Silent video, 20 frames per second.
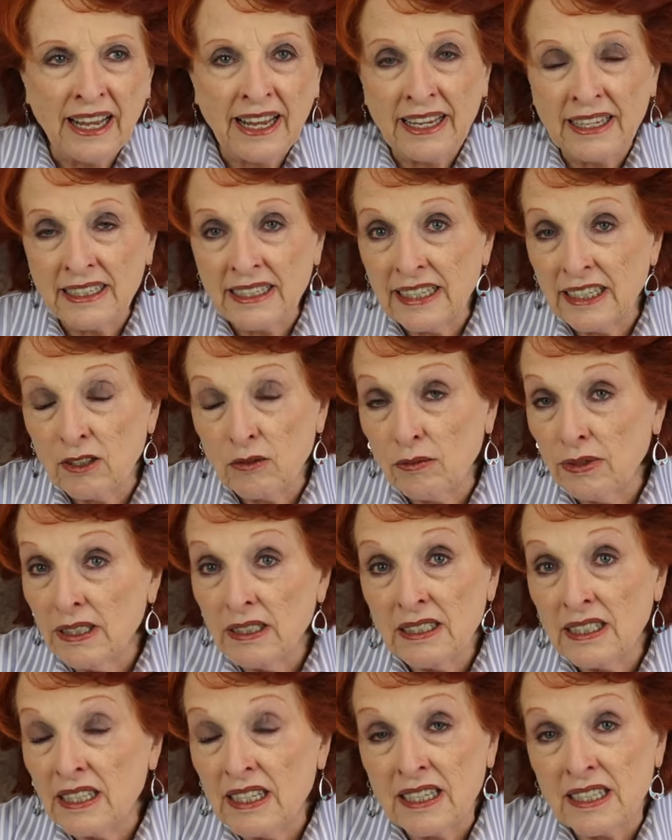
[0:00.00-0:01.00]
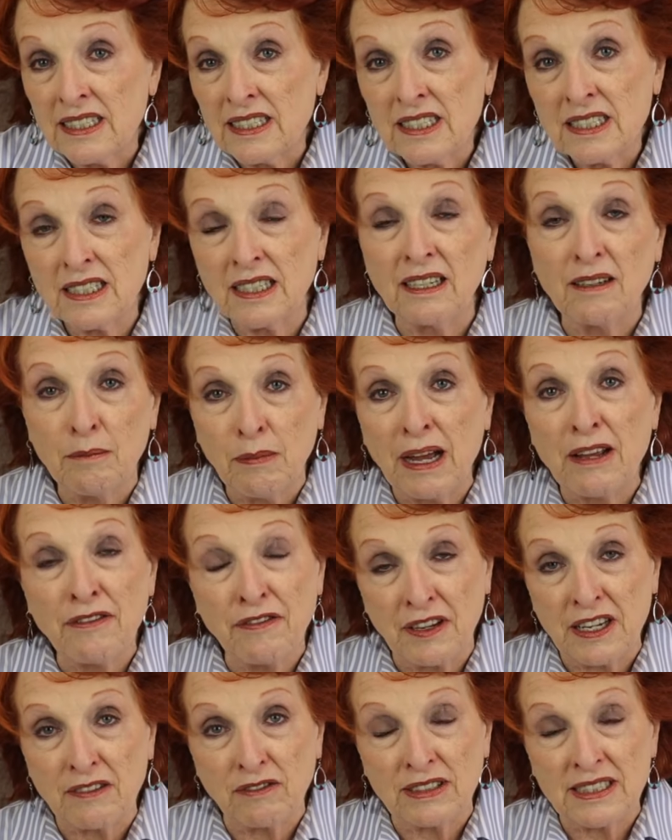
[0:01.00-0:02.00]
And it really is my
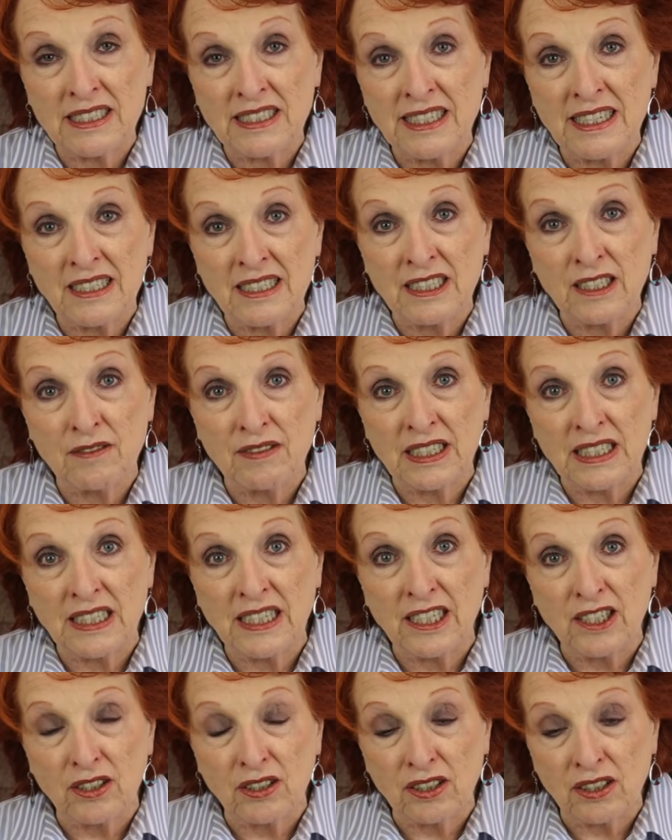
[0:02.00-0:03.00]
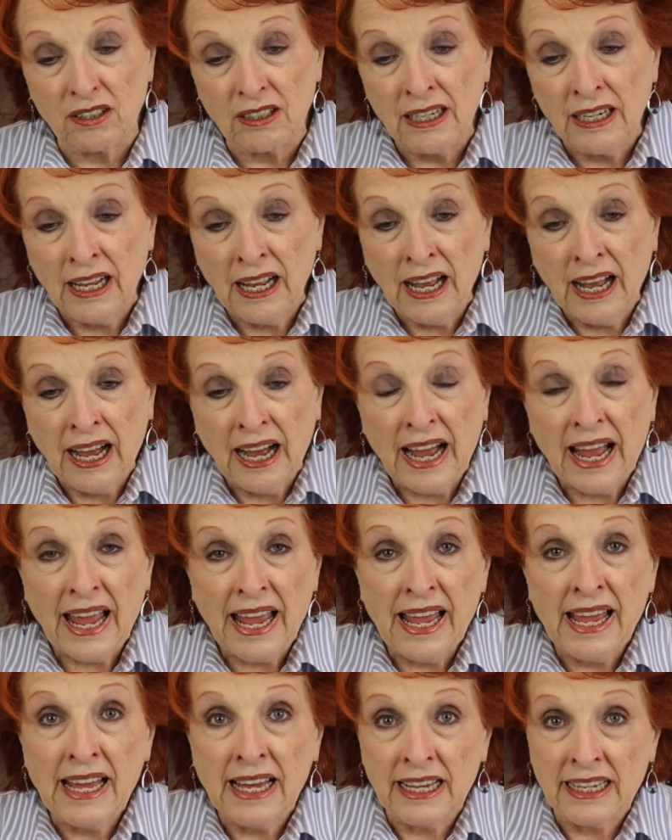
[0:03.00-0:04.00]
favorite season of the year.
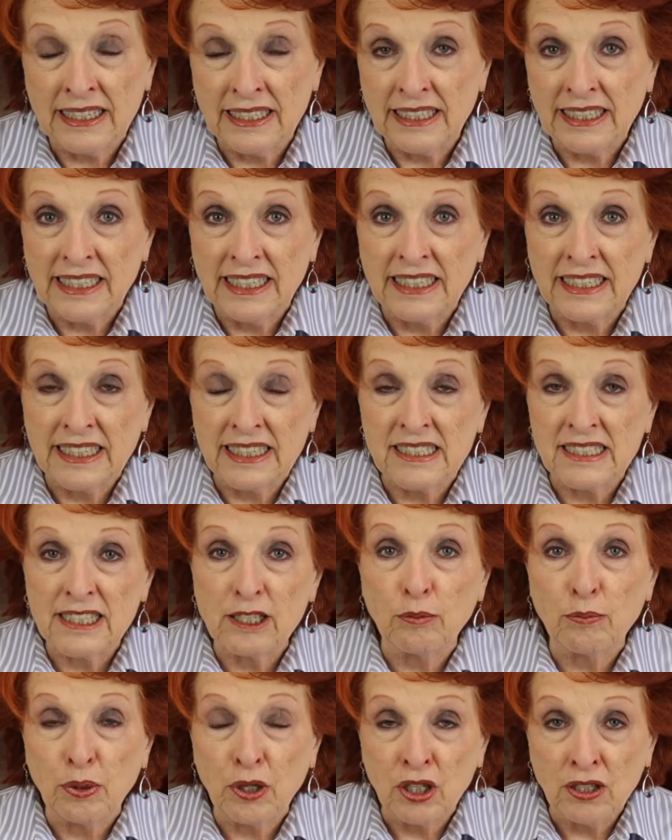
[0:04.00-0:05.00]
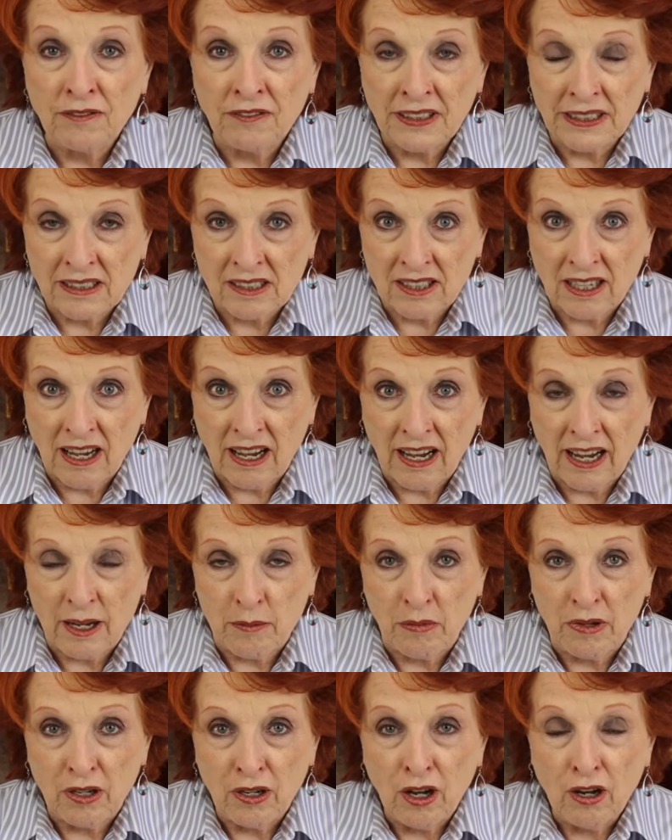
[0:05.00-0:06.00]
And it is the perfect
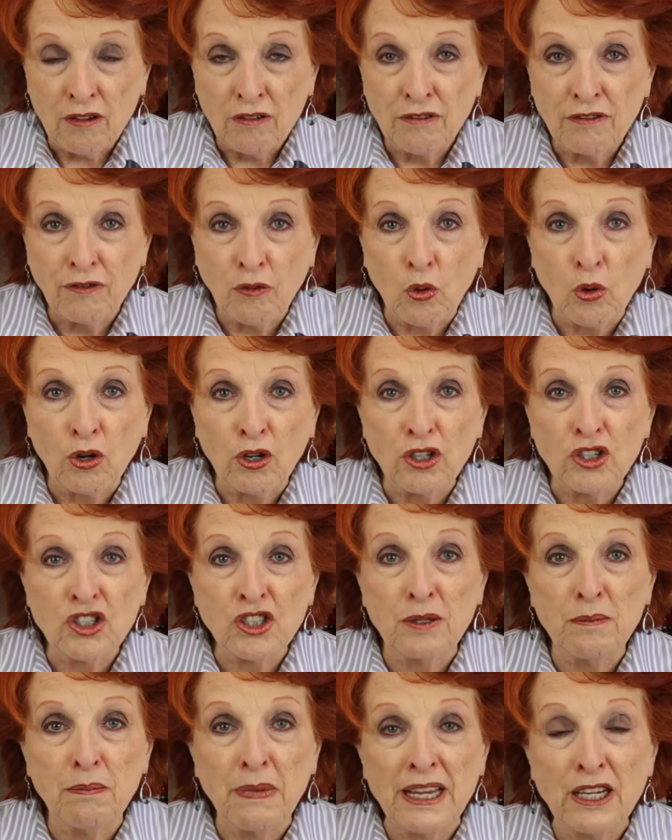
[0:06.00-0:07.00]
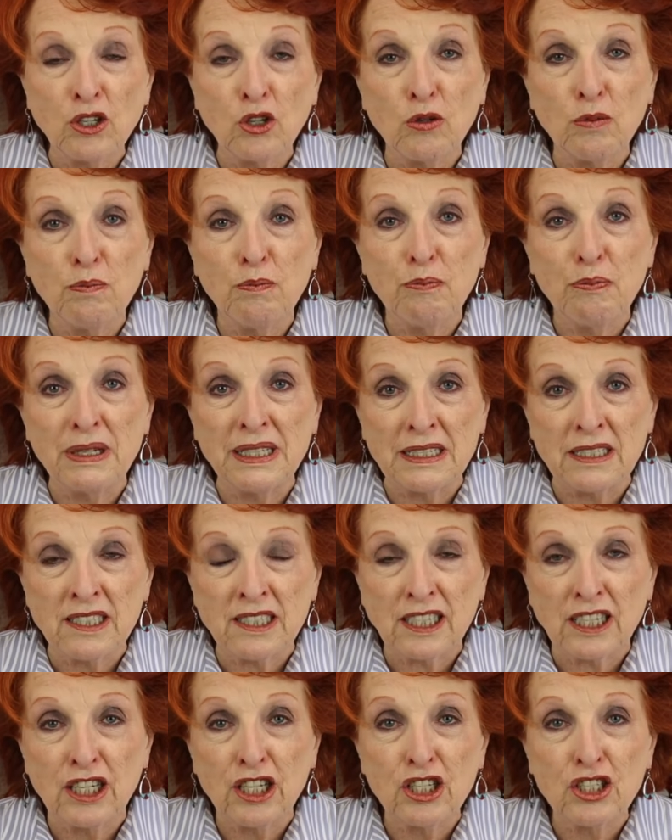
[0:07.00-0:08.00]
time for tomato
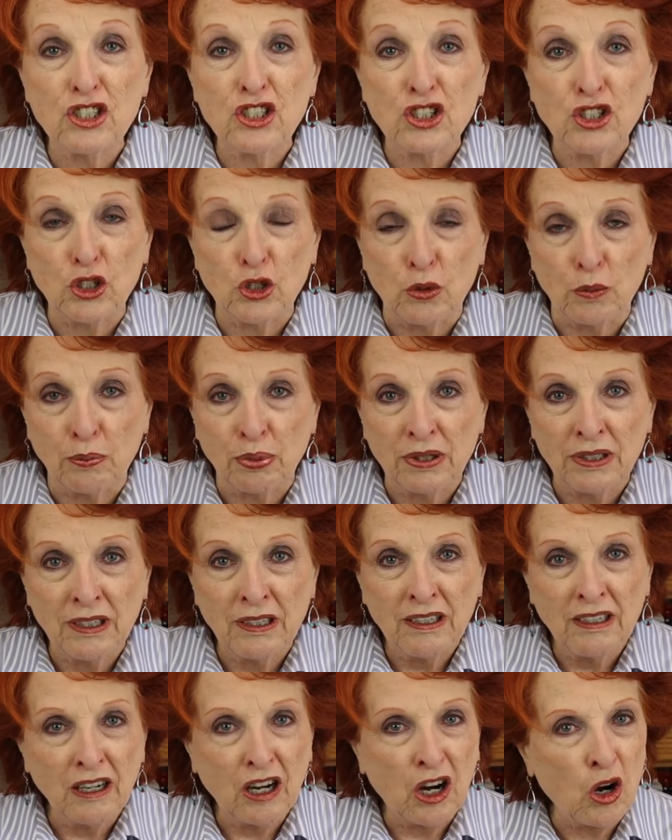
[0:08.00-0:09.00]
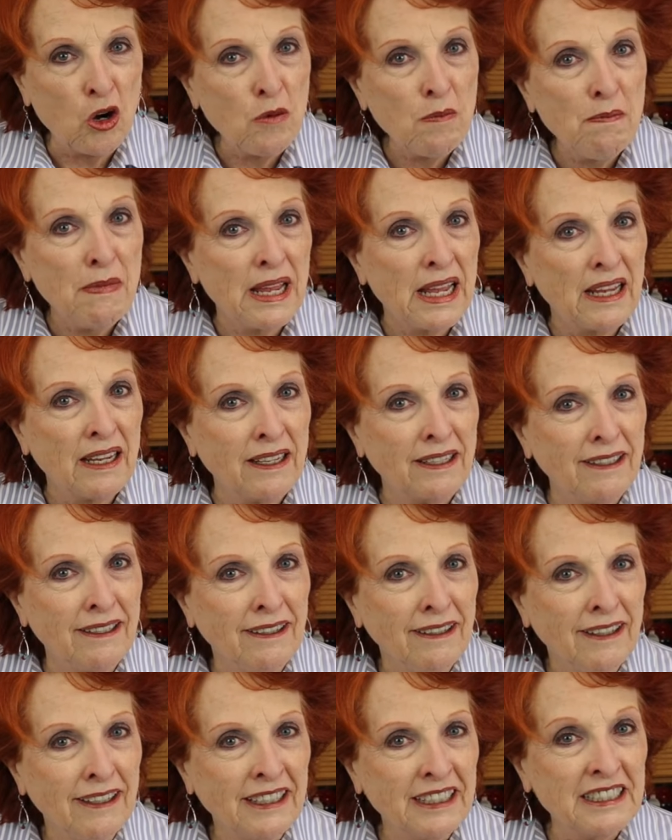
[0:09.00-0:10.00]
bisque soup. Homemade,
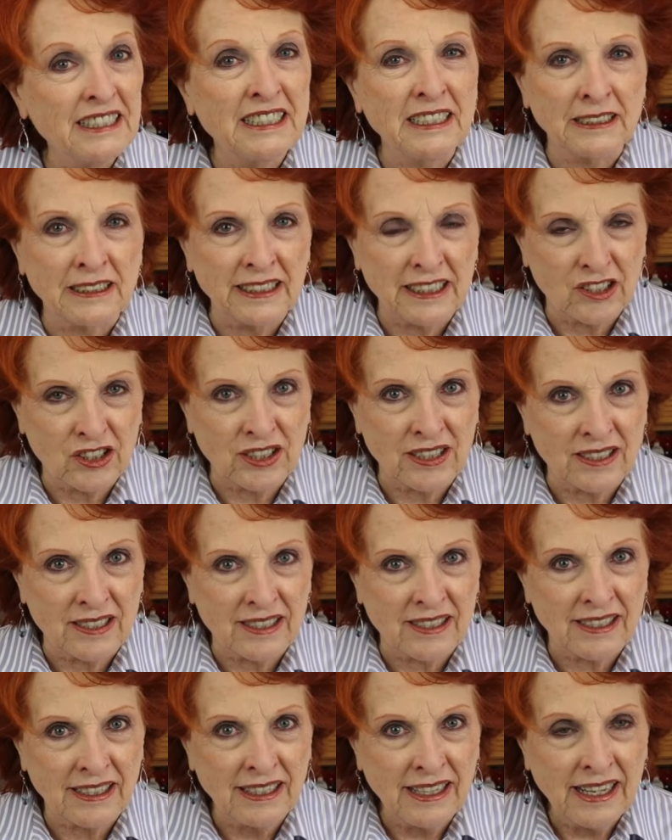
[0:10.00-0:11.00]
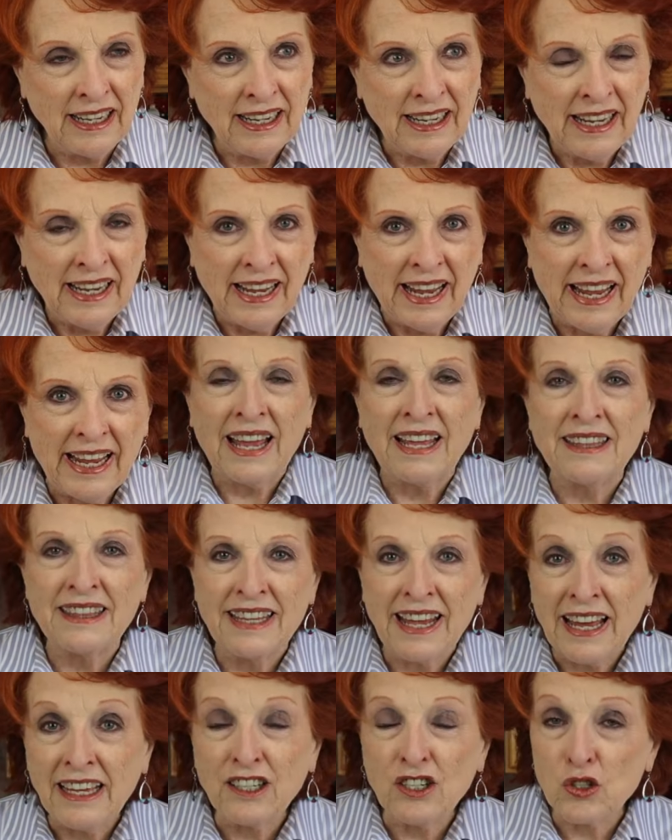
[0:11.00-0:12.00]
delicious. And
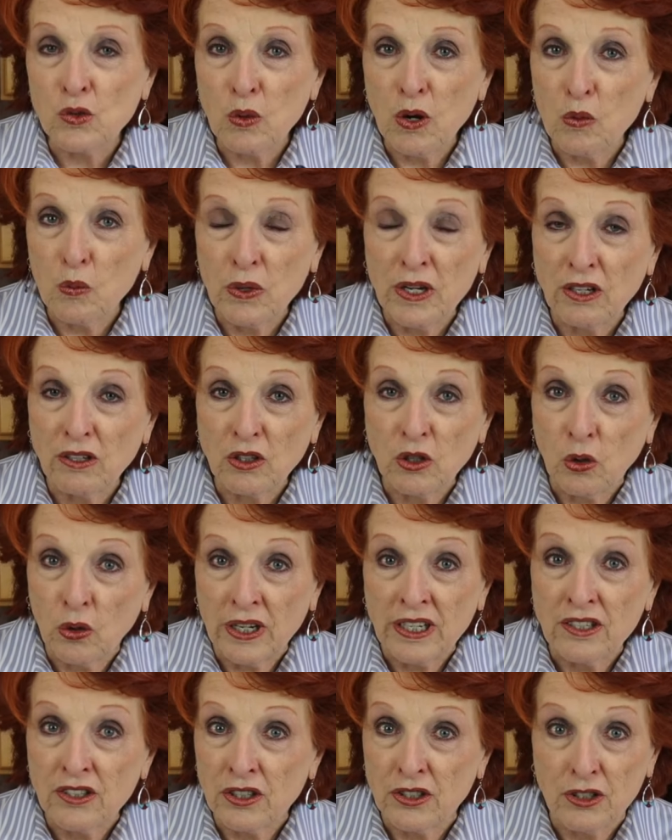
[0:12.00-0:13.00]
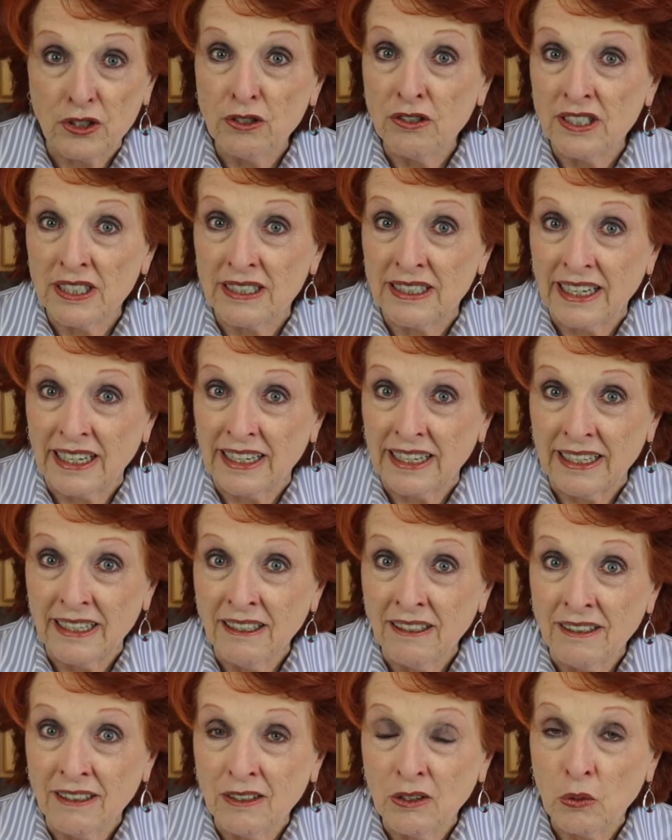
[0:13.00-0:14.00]
that is what we are going to do
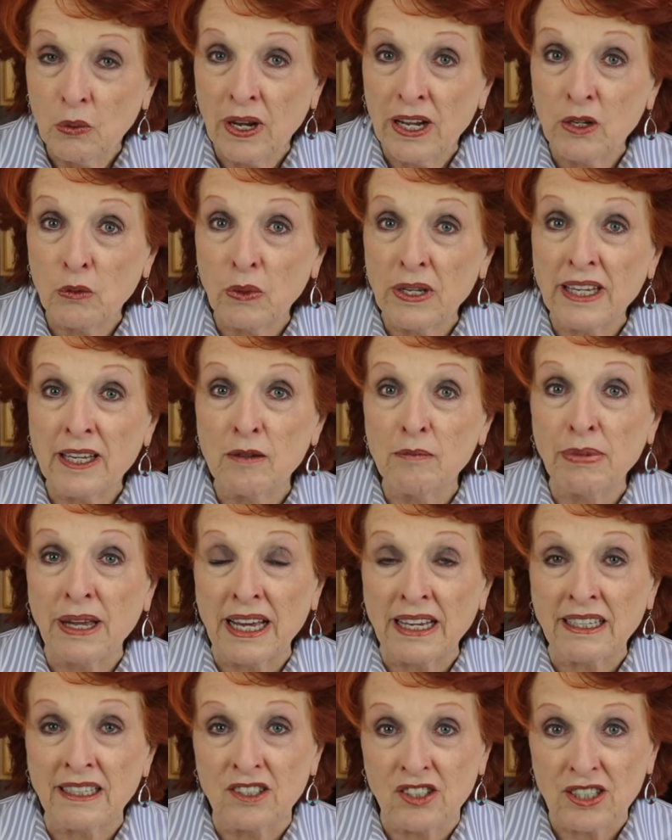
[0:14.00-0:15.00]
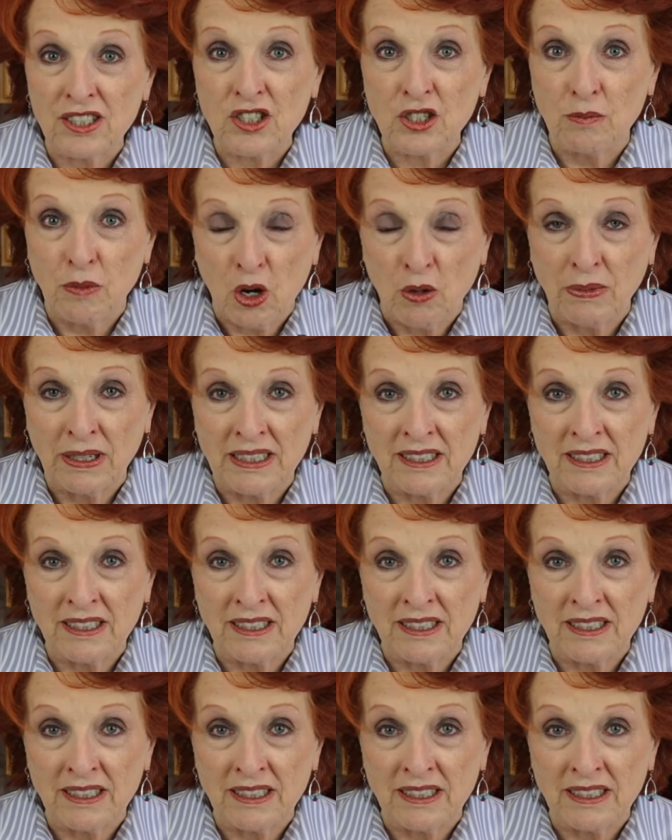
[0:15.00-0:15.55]
today when we come back in just a moment.